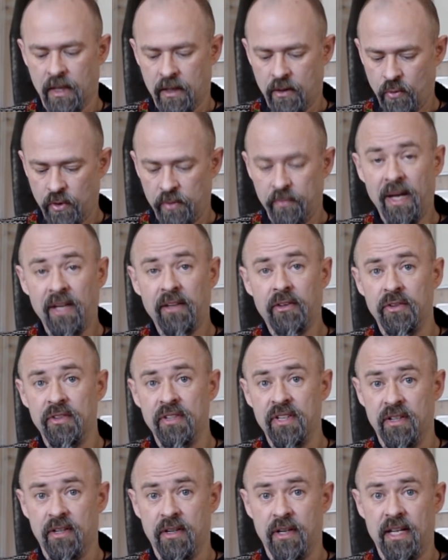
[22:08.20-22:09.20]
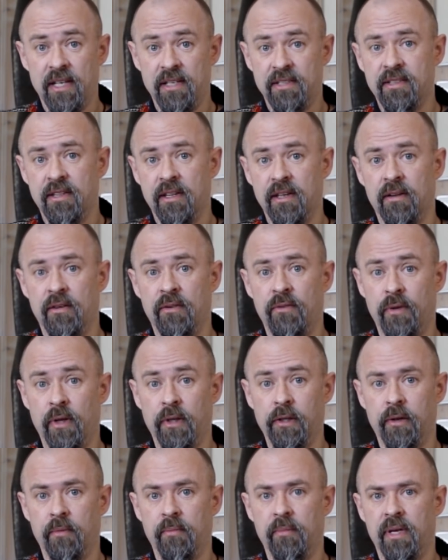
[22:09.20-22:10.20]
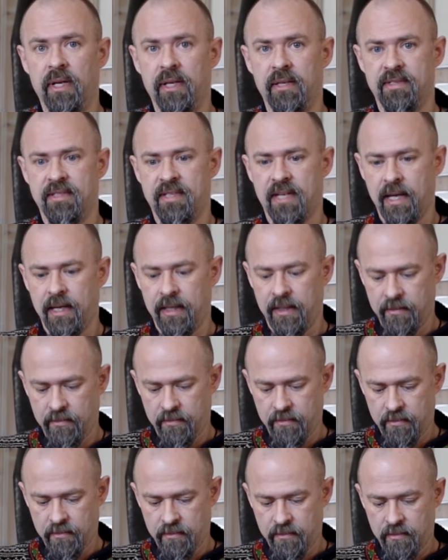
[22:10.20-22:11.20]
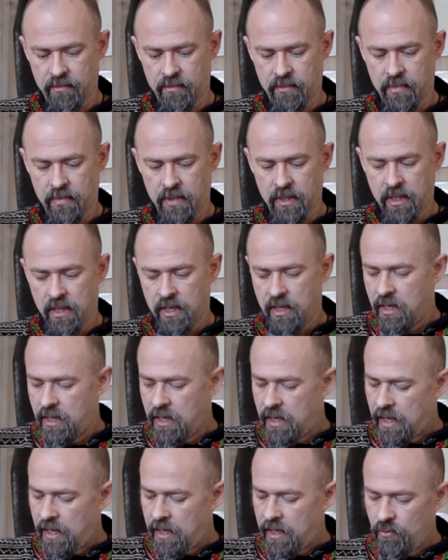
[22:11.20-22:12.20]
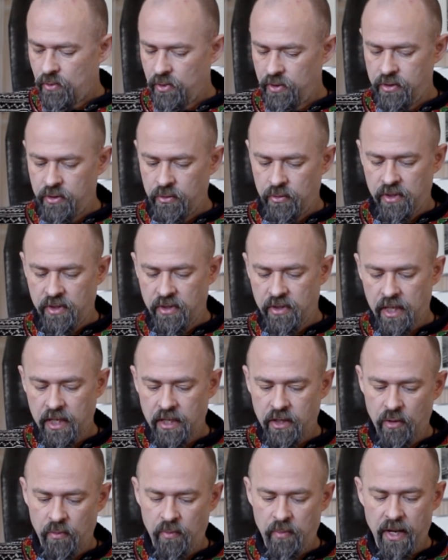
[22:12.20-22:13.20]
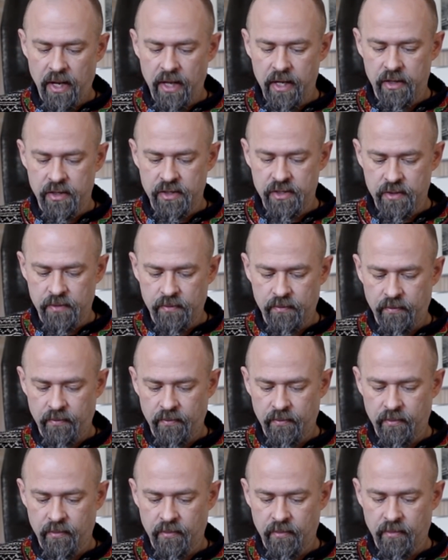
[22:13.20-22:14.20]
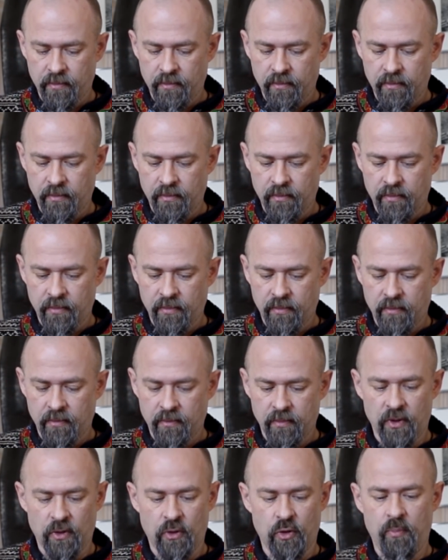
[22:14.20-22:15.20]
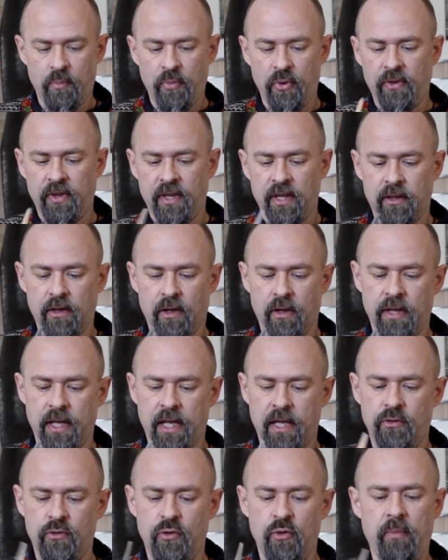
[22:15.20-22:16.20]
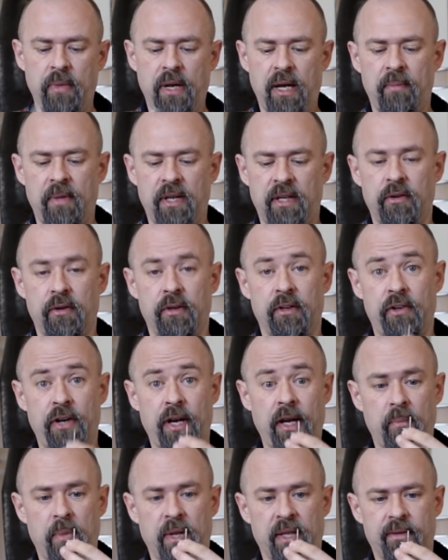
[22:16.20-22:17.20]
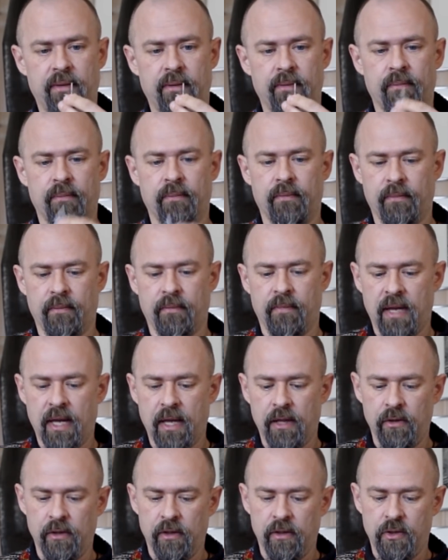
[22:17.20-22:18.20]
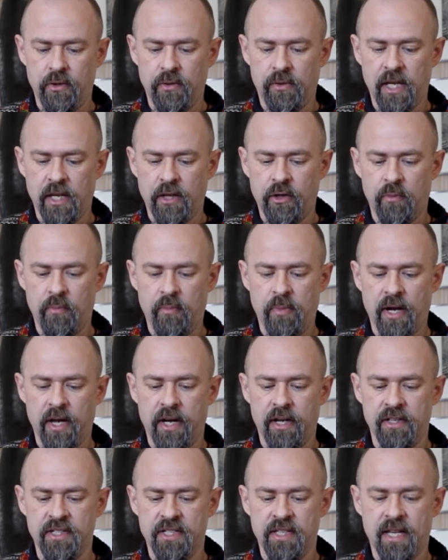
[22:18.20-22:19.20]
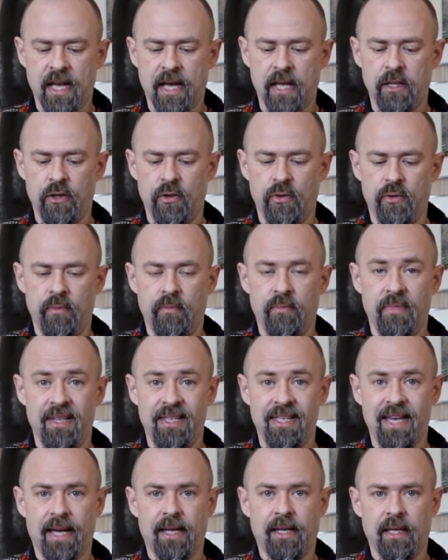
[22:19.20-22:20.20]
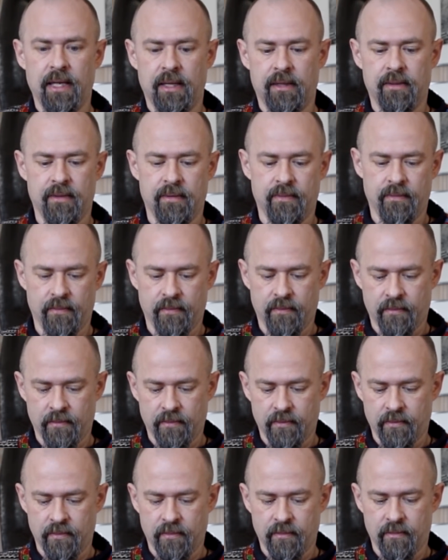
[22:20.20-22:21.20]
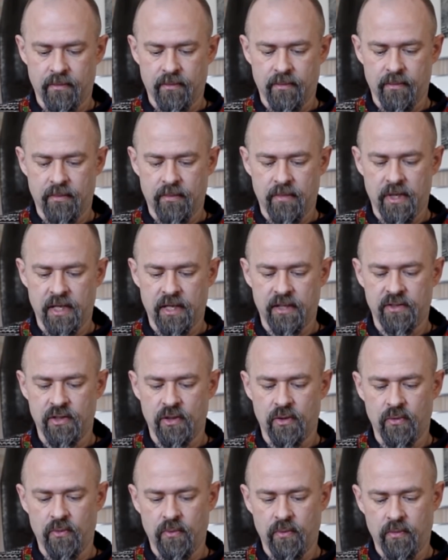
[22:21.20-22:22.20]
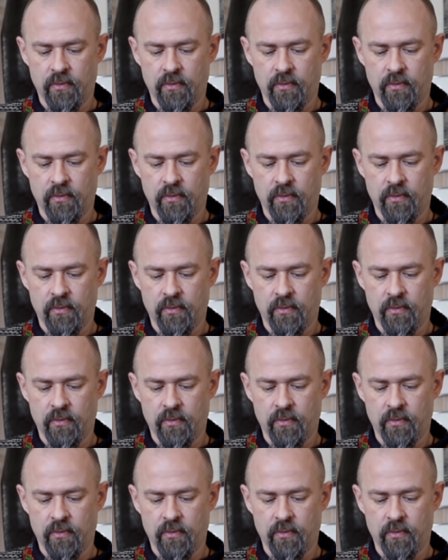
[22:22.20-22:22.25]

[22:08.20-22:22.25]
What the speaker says: What matters is the volume inside. And I want you to take your pliers. You put it on a 2mm drill bit and you take your pliers and you yank it, like so.